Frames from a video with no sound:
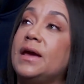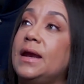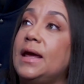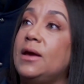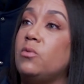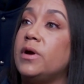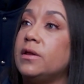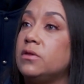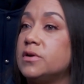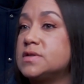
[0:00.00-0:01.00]
and what
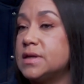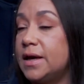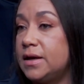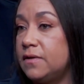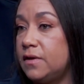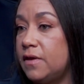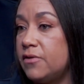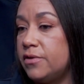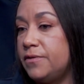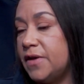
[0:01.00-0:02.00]
it looks like and the
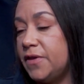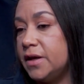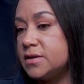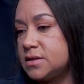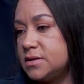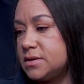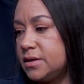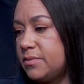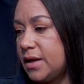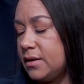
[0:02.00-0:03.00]
level of athleticism.
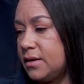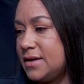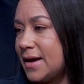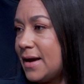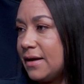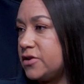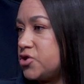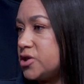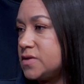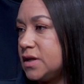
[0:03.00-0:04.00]
And yeah,
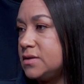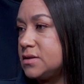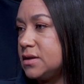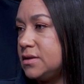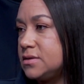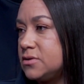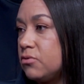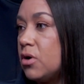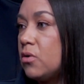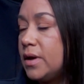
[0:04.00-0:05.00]
it's
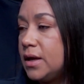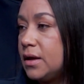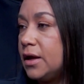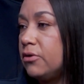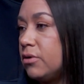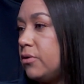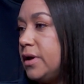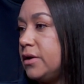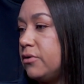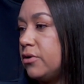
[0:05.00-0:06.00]
growing and
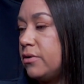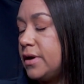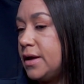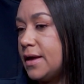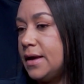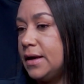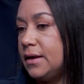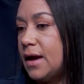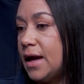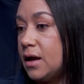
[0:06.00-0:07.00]
growing and growing,
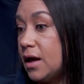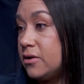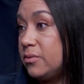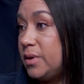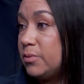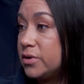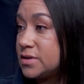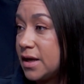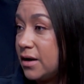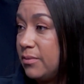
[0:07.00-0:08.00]
and I couldn't be more
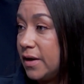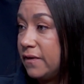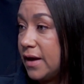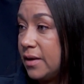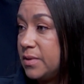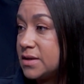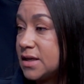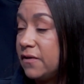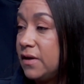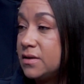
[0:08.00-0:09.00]
excited about that, because
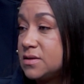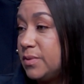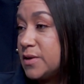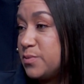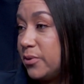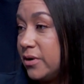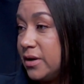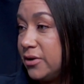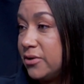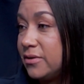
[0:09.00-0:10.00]
I think it's the best sport. A
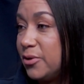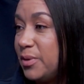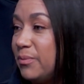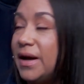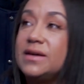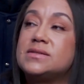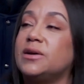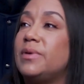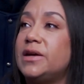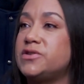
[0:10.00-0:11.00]
little bit biased
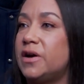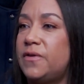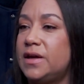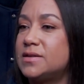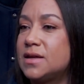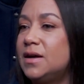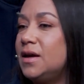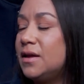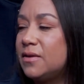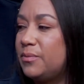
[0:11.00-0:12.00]
there, but I think it's
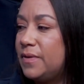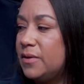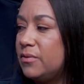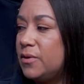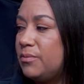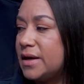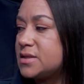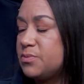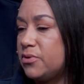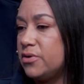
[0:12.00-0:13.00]
the best
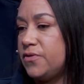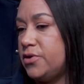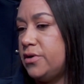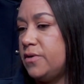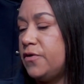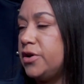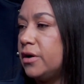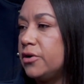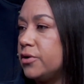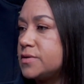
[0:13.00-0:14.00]
sport for
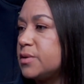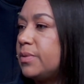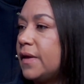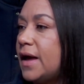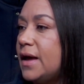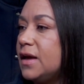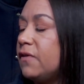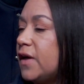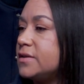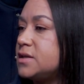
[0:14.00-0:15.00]
young girls to play and
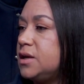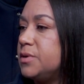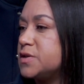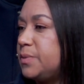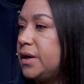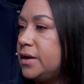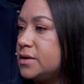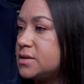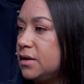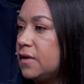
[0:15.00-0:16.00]
get that team
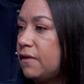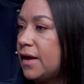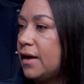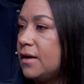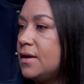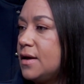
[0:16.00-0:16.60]
experience and get that